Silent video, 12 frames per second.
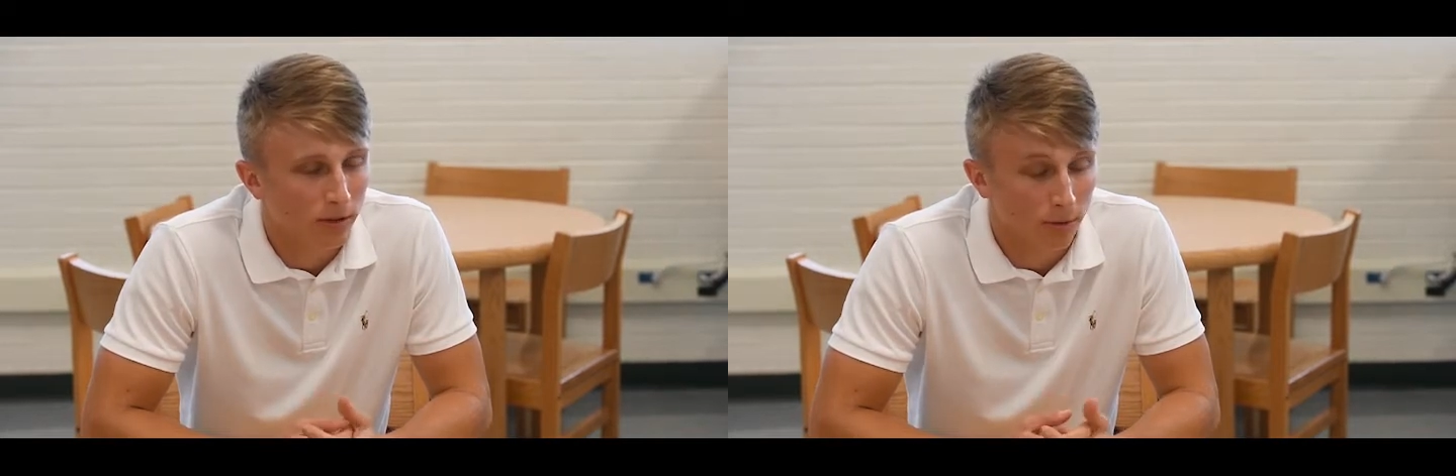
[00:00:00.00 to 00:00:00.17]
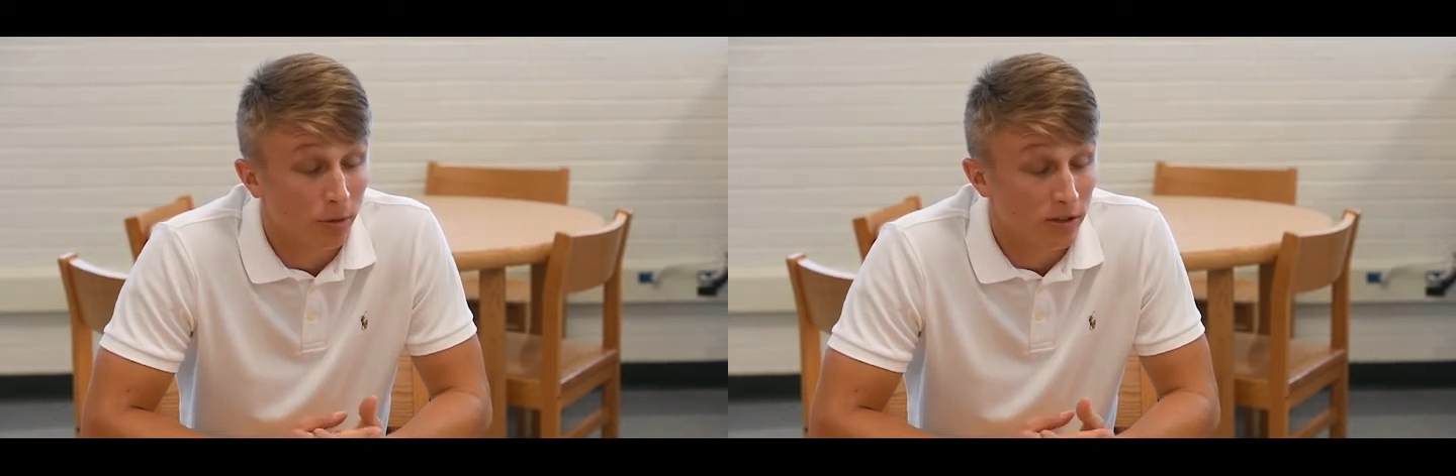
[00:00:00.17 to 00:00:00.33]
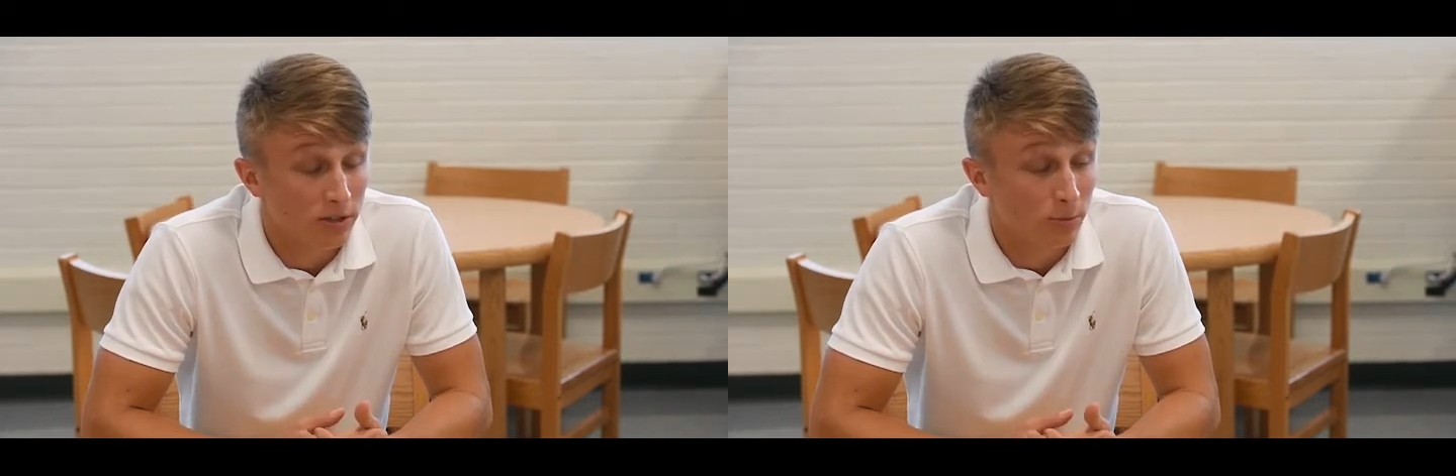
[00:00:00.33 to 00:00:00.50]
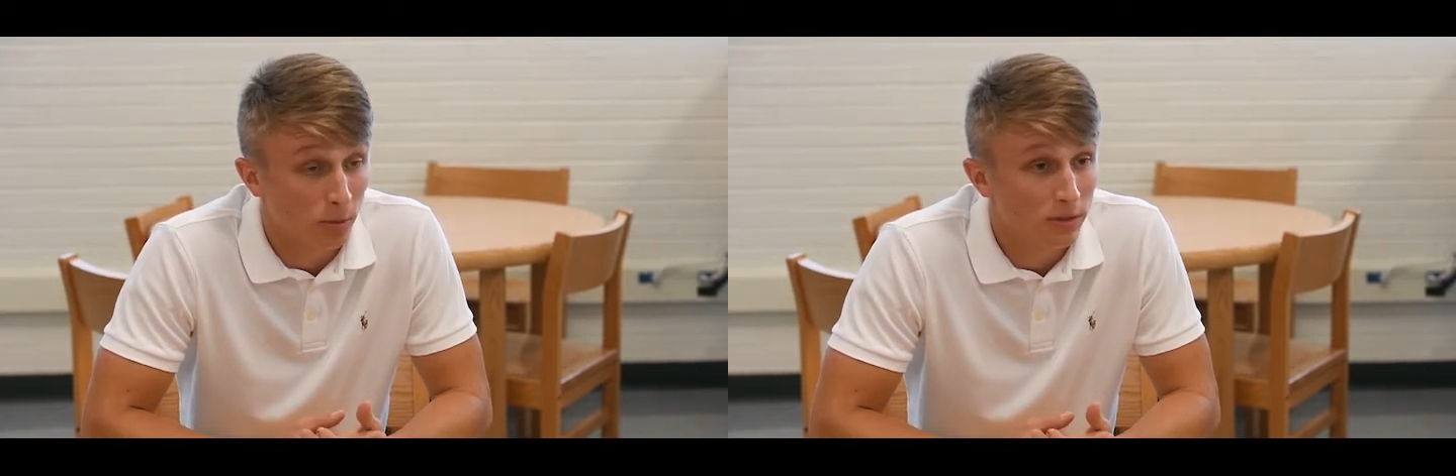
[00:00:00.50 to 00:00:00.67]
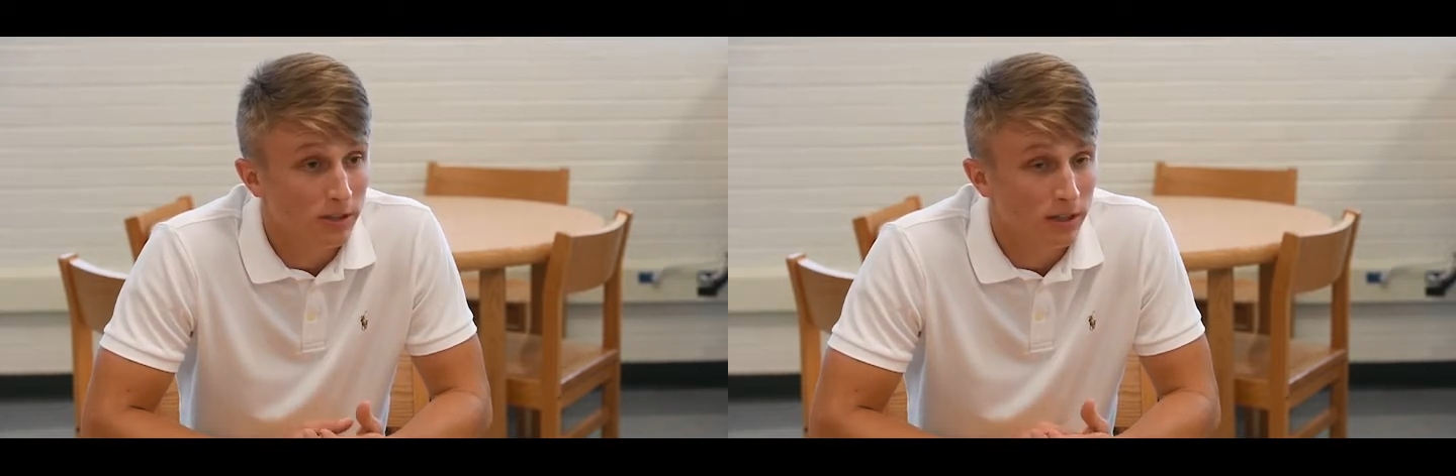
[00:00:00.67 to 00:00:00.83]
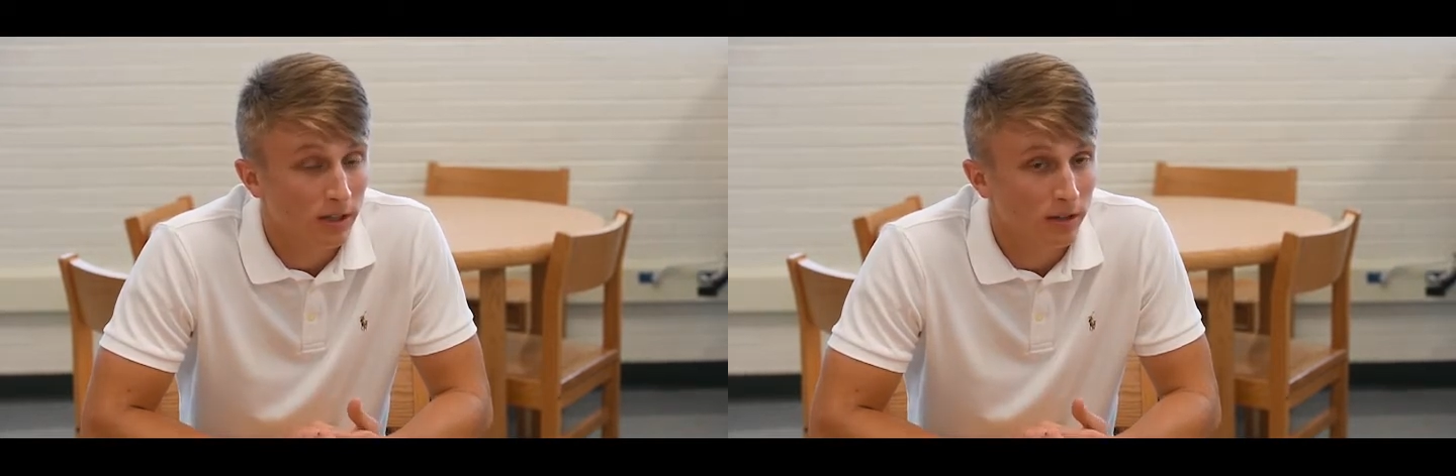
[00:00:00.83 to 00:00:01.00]
or play
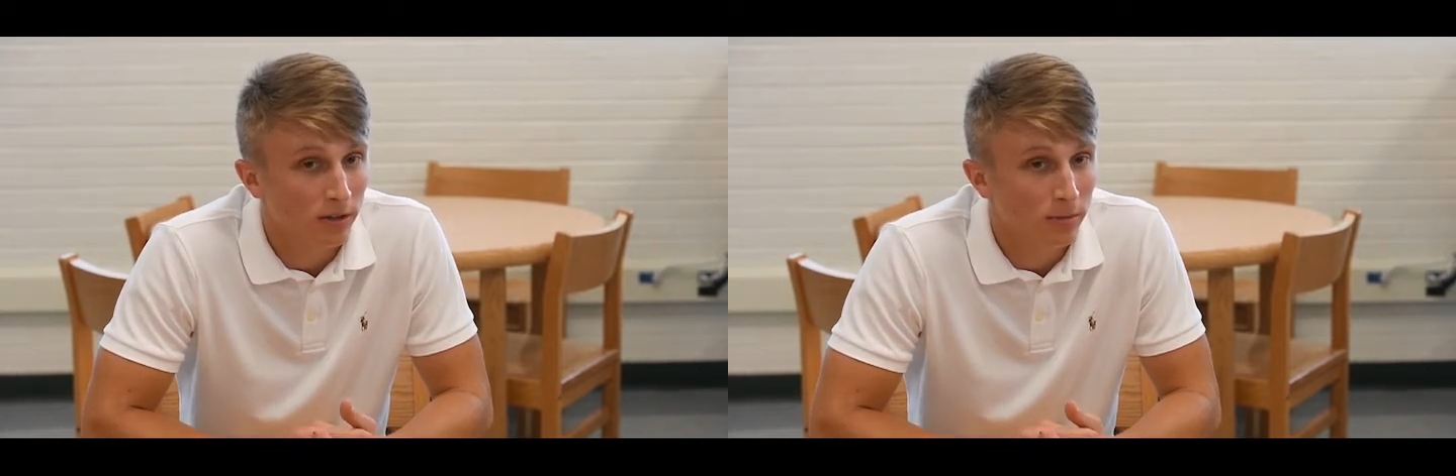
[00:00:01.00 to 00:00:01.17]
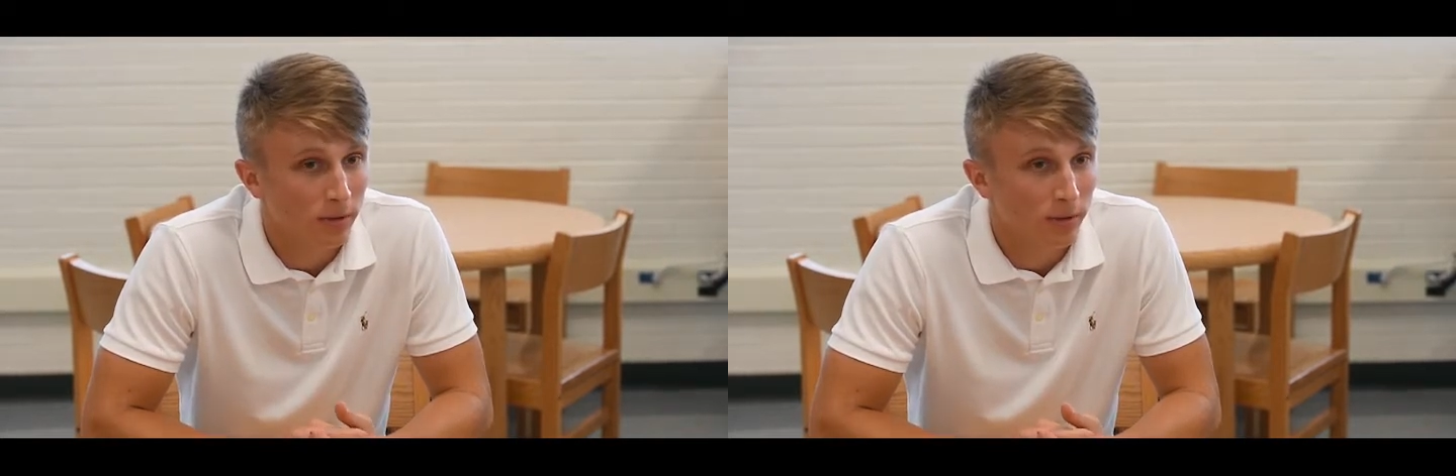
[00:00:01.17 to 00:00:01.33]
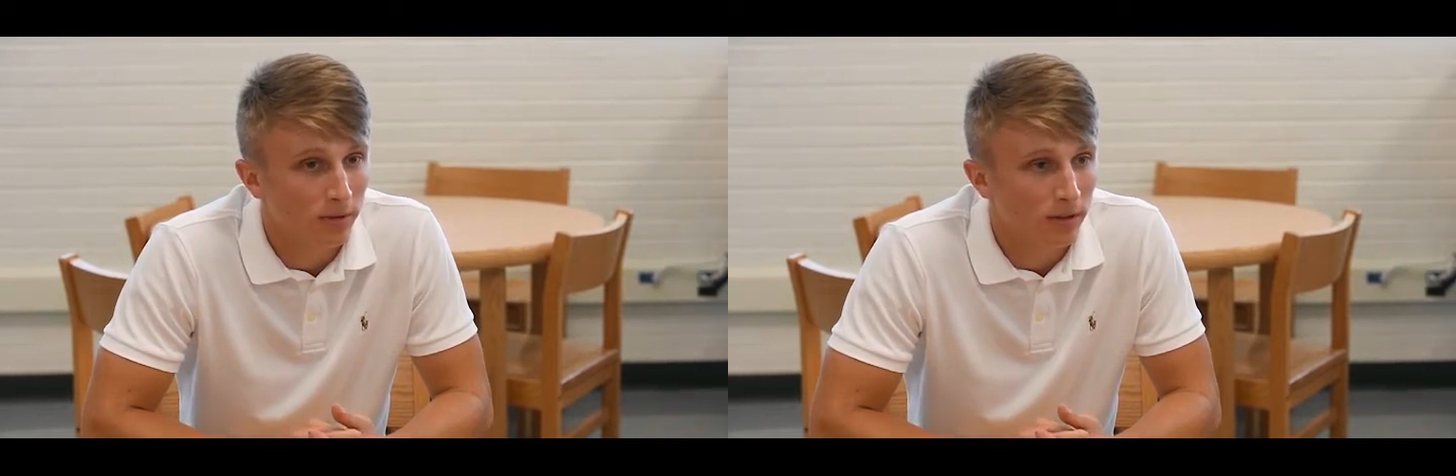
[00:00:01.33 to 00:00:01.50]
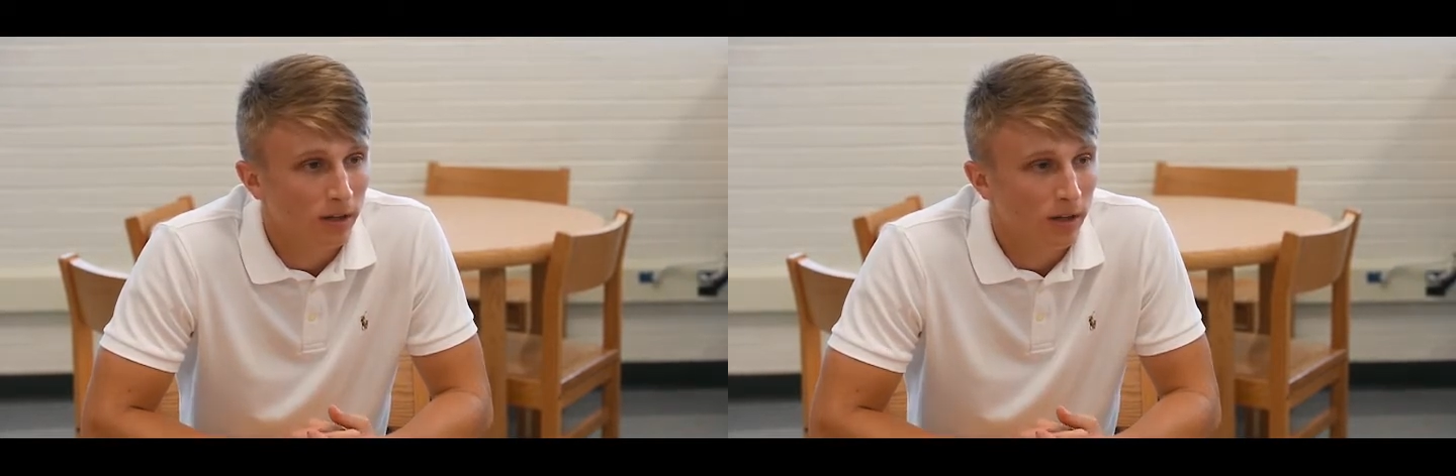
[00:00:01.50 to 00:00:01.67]
sports together, but